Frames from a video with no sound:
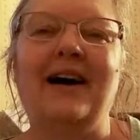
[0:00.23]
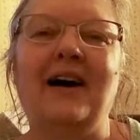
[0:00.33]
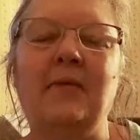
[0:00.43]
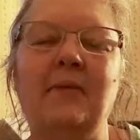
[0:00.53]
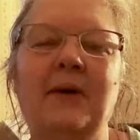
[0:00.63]

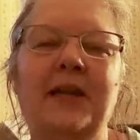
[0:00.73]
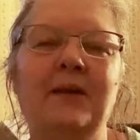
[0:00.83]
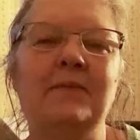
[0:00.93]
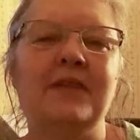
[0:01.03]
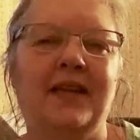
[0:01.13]
Hi, my
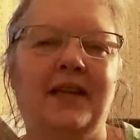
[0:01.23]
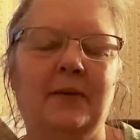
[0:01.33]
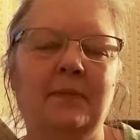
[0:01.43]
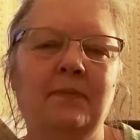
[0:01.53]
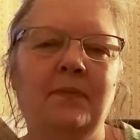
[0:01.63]
name's
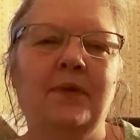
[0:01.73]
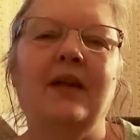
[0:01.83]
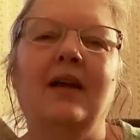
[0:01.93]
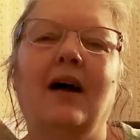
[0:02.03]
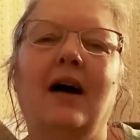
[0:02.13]
Kim.
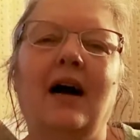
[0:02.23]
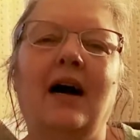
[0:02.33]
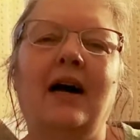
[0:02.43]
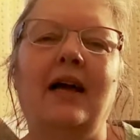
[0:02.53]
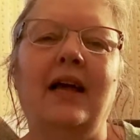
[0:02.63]

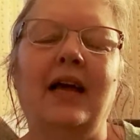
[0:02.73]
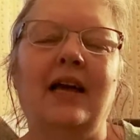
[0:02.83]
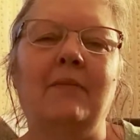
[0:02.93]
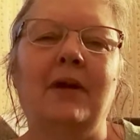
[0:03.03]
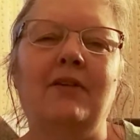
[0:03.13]
I
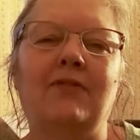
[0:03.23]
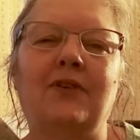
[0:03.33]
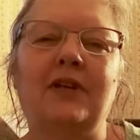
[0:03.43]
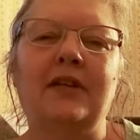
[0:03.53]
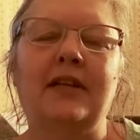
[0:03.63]
am a
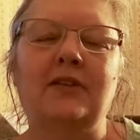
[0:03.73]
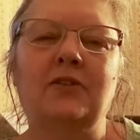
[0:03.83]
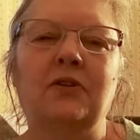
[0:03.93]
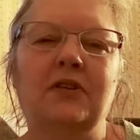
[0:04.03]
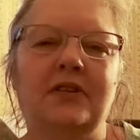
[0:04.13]

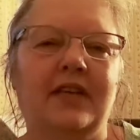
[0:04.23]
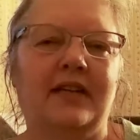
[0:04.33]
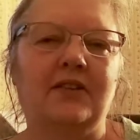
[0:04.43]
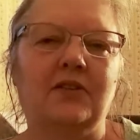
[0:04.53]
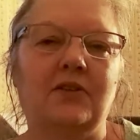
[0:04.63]
freelancer in the
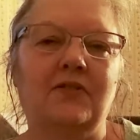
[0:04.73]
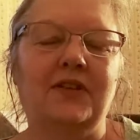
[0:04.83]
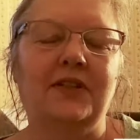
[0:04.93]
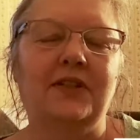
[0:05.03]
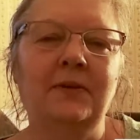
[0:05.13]
technical
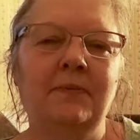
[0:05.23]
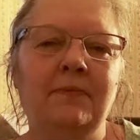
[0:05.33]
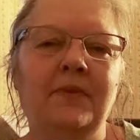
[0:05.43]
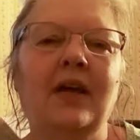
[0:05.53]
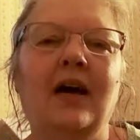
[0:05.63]
field.
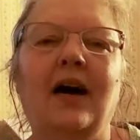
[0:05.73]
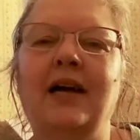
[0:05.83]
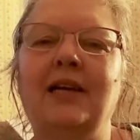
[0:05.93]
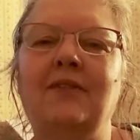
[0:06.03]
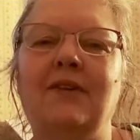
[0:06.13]

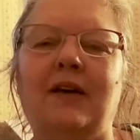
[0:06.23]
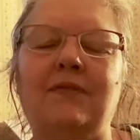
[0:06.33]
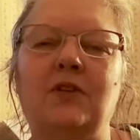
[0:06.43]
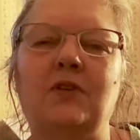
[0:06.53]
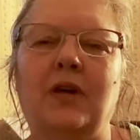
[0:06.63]
I give
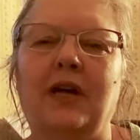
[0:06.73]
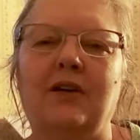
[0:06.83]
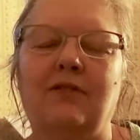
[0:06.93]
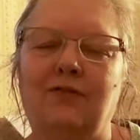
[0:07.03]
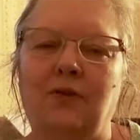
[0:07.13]

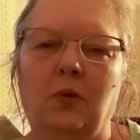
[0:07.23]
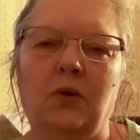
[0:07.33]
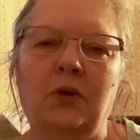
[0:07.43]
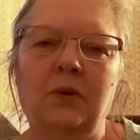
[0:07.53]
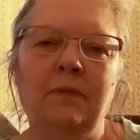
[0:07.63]
ActivTrak a
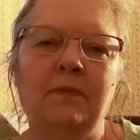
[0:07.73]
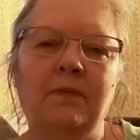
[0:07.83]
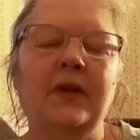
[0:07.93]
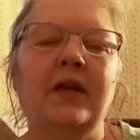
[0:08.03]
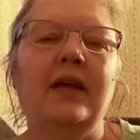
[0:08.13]
4.
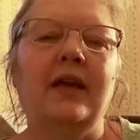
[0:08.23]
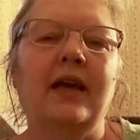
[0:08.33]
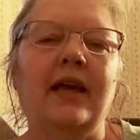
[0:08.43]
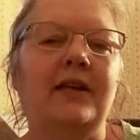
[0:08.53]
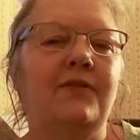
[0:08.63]

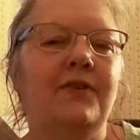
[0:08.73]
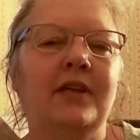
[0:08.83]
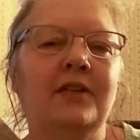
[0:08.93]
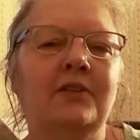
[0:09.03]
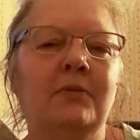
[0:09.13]
And if
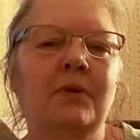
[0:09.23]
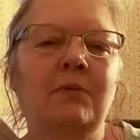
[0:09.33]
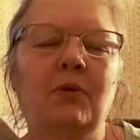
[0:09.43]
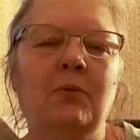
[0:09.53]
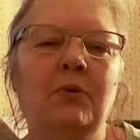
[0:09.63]
you'd like to
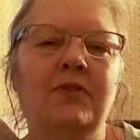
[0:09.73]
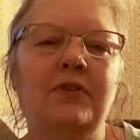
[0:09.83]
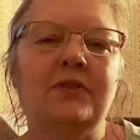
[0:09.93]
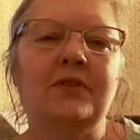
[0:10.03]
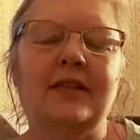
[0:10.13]
read more
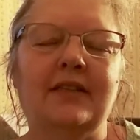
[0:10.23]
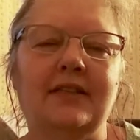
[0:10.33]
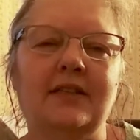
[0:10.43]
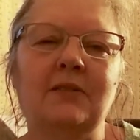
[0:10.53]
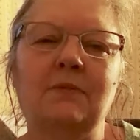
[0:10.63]
reviews like
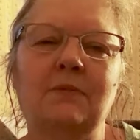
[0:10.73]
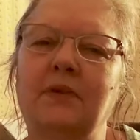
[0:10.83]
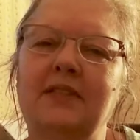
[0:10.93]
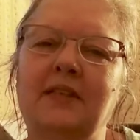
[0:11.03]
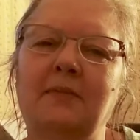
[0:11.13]
this,
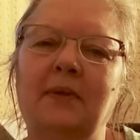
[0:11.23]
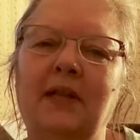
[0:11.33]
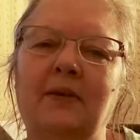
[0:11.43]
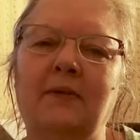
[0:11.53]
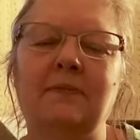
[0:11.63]
please click
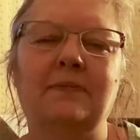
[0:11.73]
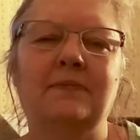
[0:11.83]
below.